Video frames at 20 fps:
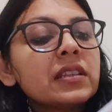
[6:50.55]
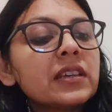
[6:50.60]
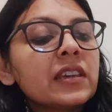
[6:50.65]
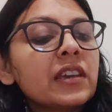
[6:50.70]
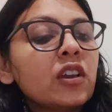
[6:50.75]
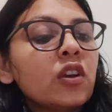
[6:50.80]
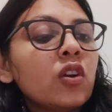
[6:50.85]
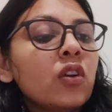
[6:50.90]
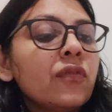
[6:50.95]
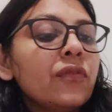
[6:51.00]
the
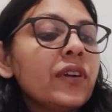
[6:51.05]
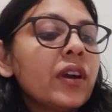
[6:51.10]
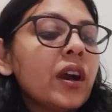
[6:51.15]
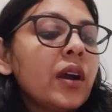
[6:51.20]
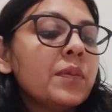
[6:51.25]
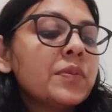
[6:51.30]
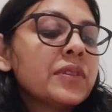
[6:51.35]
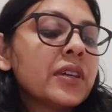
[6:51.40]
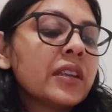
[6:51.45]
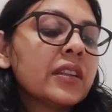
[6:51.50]
King of
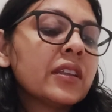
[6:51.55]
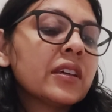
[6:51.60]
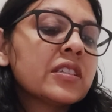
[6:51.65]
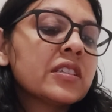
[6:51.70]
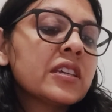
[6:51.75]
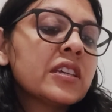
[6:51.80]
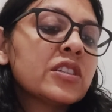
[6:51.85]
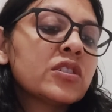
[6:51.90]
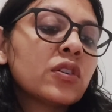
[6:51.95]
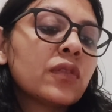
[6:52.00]
Cups and the
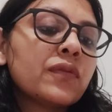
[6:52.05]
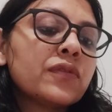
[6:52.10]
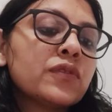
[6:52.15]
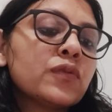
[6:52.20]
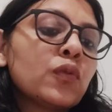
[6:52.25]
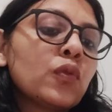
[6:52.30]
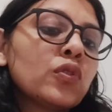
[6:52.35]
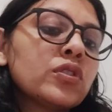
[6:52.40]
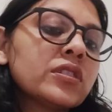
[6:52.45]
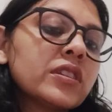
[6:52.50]
Six of
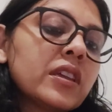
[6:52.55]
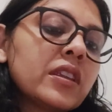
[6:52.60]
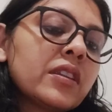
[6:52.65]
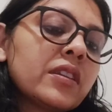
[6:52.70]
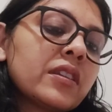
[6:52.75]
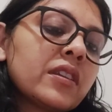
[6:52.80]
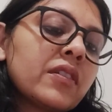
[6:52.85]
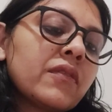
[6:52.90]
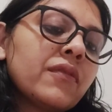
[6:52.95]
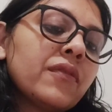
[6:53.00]
Swords
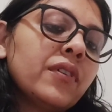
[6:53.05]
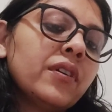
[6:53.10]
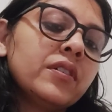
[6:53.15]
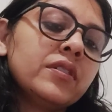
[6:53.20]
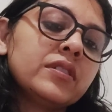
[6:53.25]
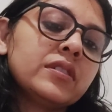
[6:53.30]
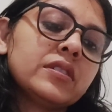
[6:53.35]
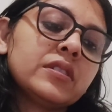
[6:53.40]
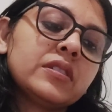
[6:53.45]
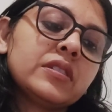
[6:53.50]
in
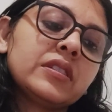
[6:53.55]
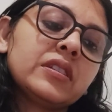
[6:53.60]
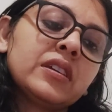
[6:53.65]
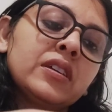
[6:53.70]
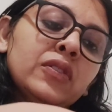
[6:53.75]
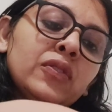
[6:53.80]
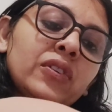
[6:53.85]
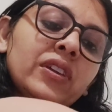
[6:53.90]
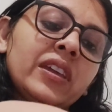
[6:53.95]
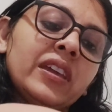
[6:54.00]
reverse.
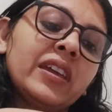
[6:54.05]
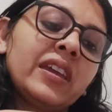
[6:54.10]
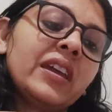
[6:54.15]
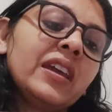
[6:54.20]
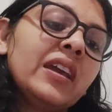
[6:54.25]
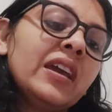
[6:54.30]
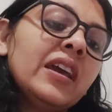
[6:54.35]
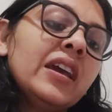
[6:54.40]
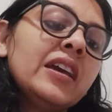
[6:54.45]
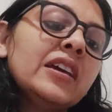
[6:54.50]
Okay,
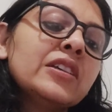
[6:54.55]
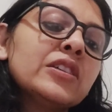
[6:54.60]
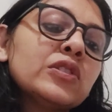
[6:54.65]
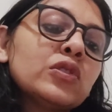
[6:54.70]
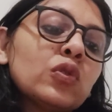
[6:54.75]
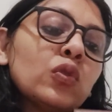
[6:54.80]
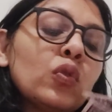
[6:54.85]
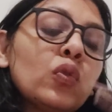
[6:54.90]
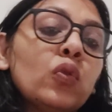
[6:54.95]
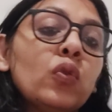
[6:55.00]

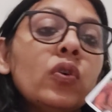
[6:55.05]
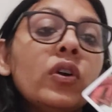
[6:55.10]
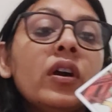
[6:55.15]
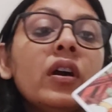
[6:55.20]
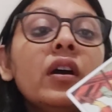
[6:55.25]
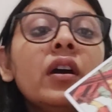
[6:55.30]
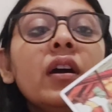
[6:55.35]
so